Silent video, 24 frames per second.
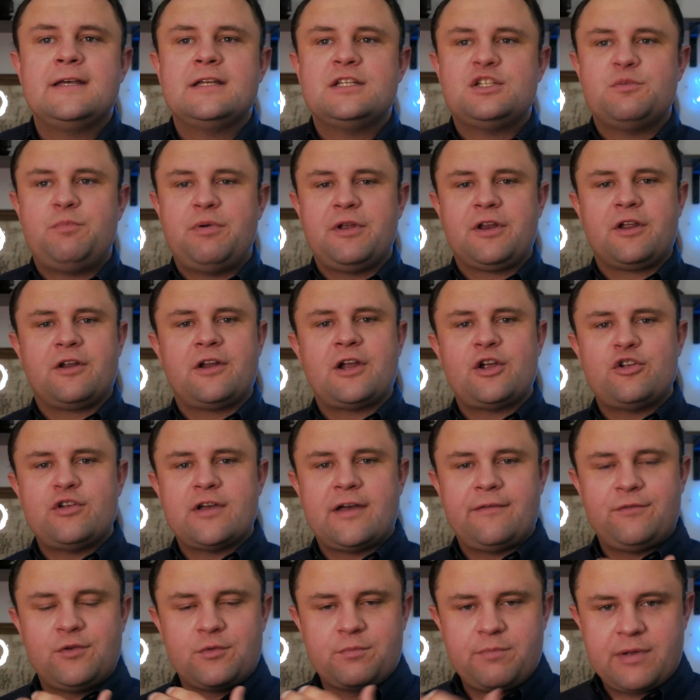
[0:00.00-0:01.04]
Depending on how you
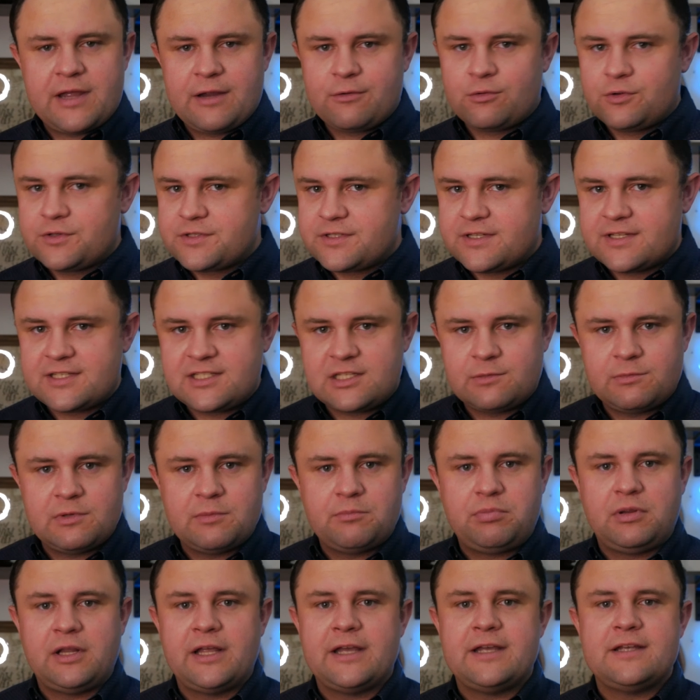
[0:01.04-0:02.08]
have your payroll system
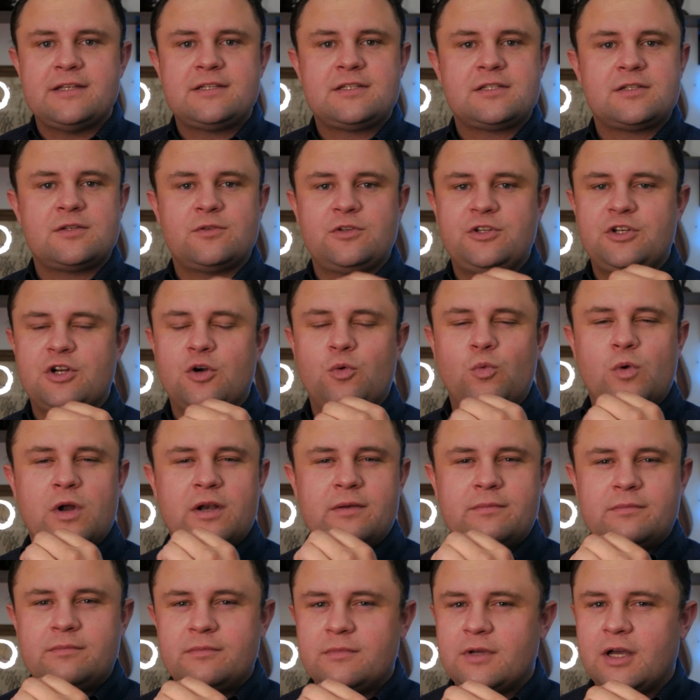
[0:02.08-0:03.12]
in place,
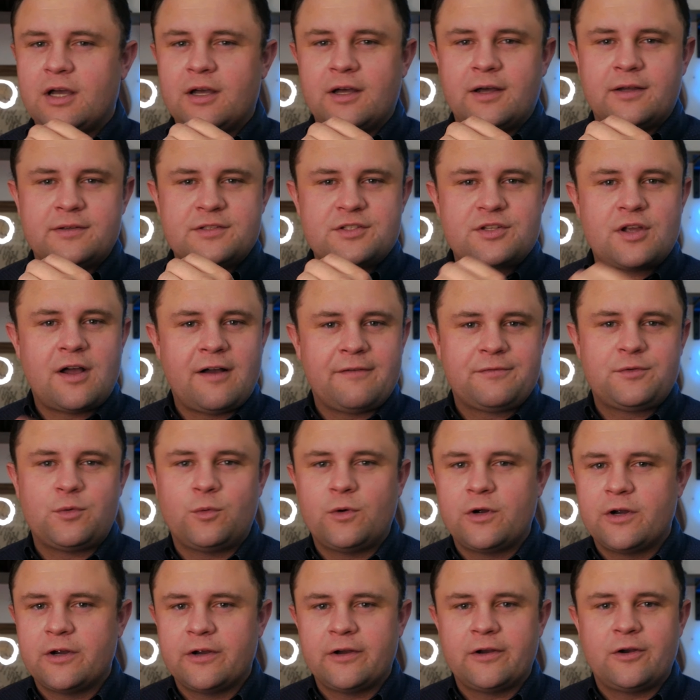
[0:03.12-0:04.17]
what
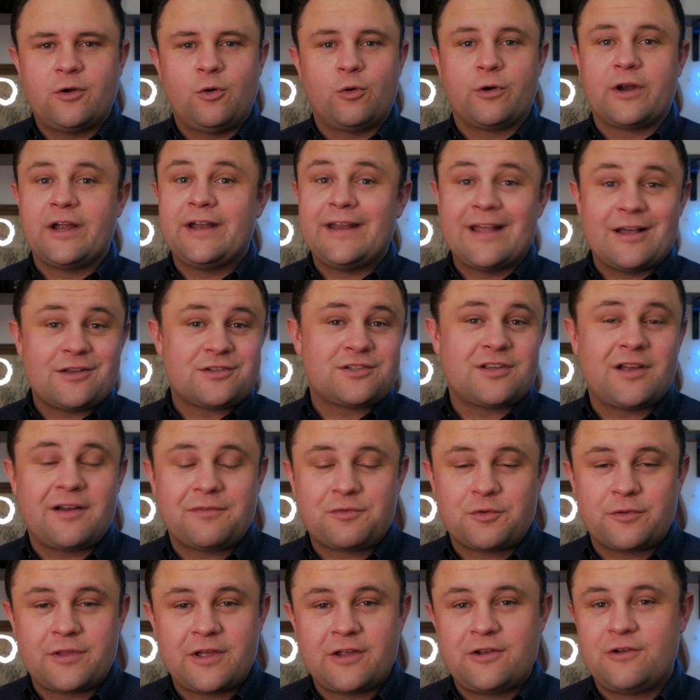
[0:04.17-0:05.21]
software or in-house
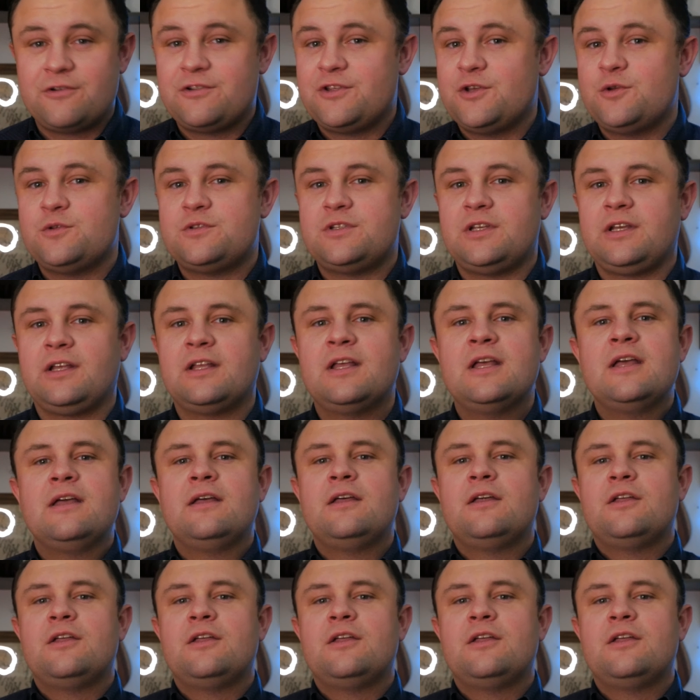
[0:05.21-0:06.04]
software that you're using,